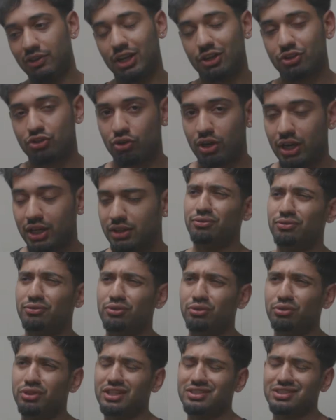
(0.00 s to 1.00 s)
it a try. The
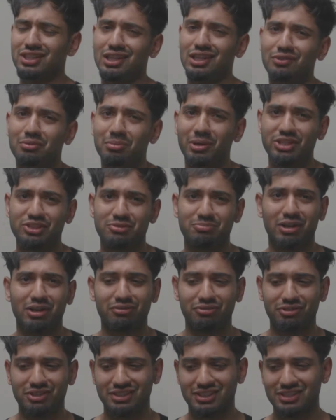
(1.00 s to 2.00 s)
few things I love about this
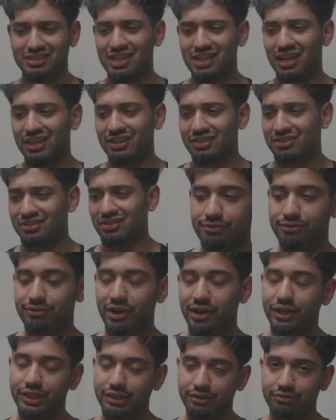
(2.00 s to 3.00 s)
breakfast is that it's
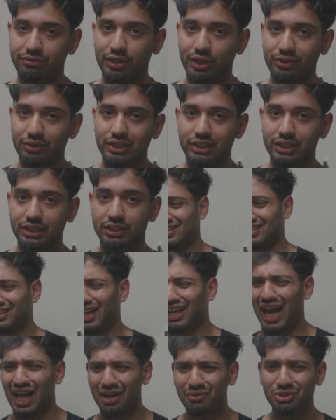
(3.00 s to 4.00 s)
very lean. Its
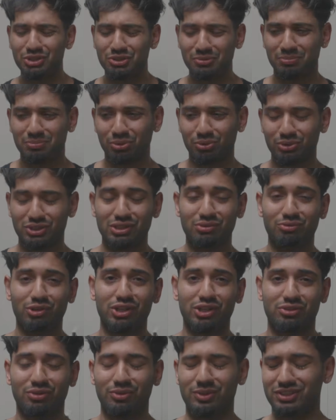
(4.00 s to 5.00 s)
calorie to protein
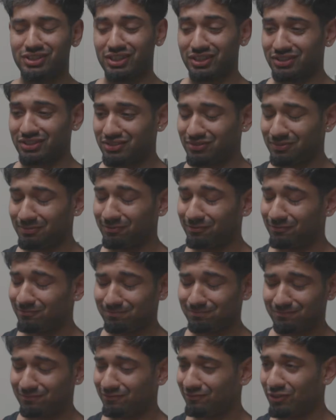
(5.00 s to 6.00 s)
ratio is just
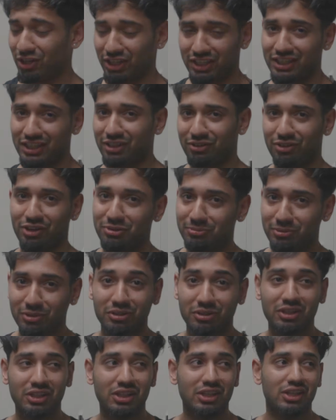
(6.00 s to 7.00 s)

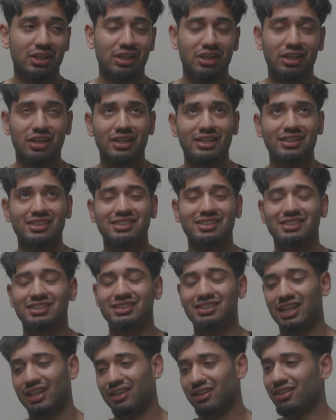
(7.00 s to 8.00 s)
incredible.
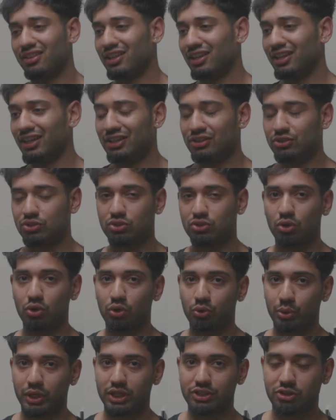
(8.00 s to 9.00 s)
Second thing, it's
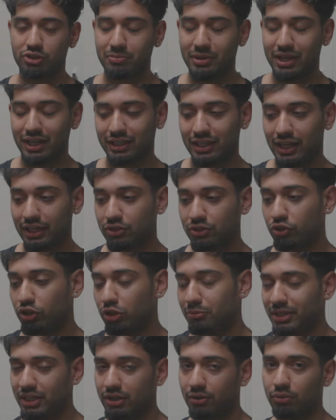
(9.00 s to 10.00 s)
so quick to make. Like, you
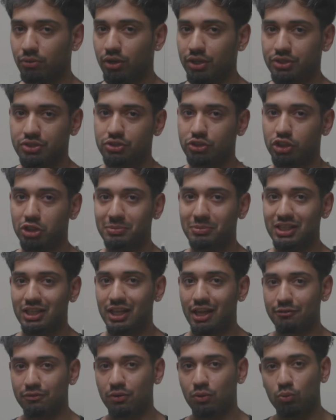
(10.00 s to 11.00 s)
could be in a rush, you could be
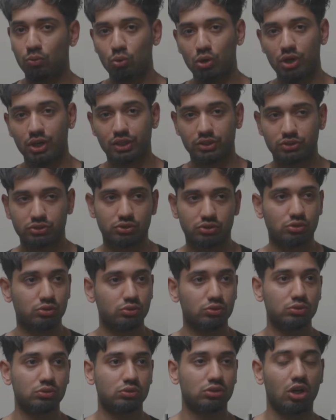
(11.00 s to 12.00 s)
late for work,
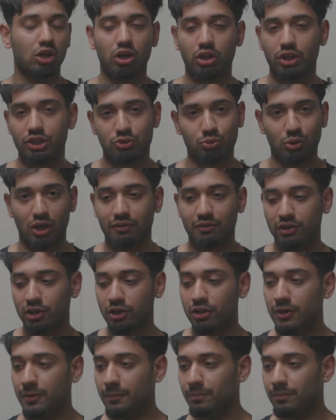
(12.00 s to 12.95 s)
school, college, whatever,